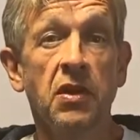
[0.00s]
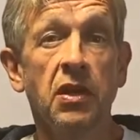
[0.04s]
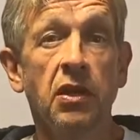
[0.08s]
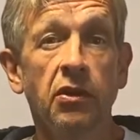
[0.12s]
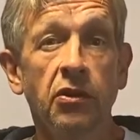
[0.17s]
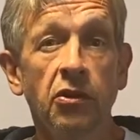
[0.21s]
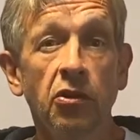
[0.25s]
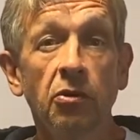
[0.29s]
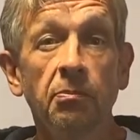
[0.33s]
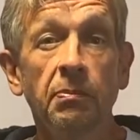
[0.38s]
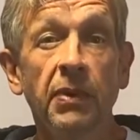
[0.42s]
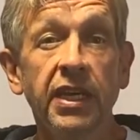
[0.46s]

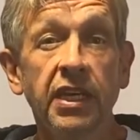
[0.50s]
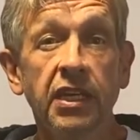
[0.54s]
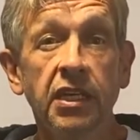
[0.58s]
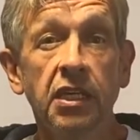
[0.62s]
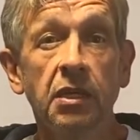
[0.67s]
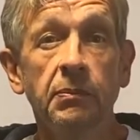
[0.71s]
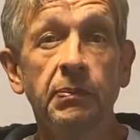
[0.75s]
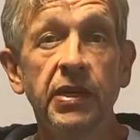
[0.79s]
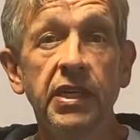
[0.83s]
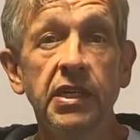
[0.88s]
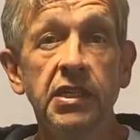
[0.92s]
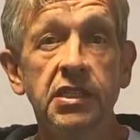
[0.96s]
not making a
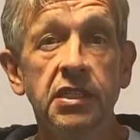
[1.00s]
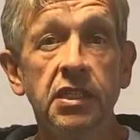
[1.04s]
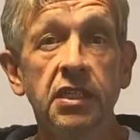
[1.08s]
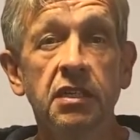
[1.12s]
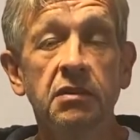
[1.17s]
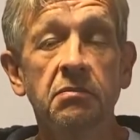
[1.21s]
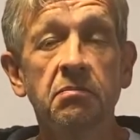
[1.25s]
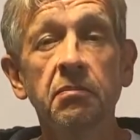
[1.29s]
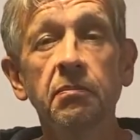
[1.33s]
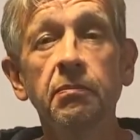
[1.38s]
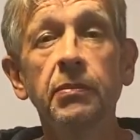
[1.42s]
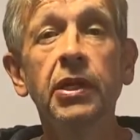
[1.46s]
pizza,
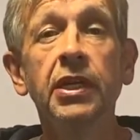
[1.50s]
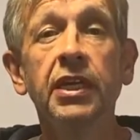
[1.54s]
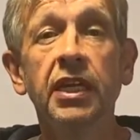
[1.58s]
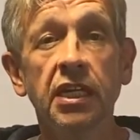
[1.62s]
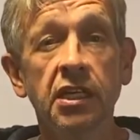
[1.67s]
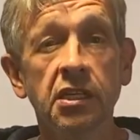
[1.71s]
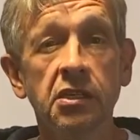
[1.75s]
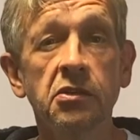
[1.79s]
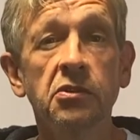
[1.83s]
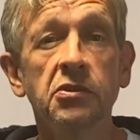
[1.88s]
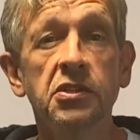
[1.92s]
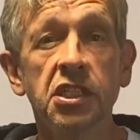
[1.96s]
but
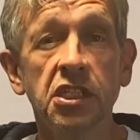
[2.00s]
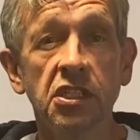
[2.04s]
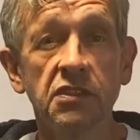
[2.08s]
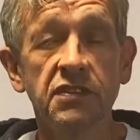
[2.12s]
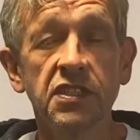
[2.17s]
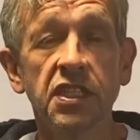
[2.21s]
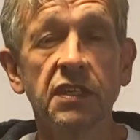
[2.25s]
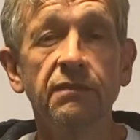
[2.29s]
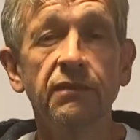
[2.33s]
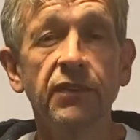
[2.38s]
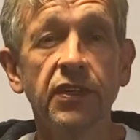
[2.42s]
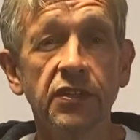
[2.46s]
getting yourself
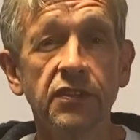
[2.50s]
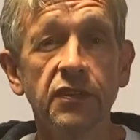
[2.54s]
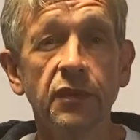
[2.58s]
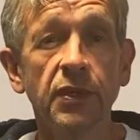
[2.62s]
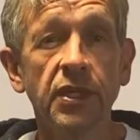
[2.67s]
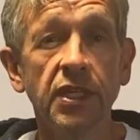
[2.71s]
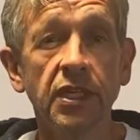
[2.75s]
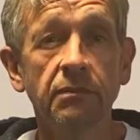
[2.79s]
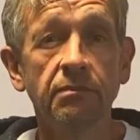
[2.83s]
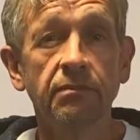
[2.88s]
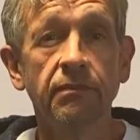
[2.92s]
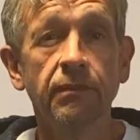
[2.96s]
something to eat.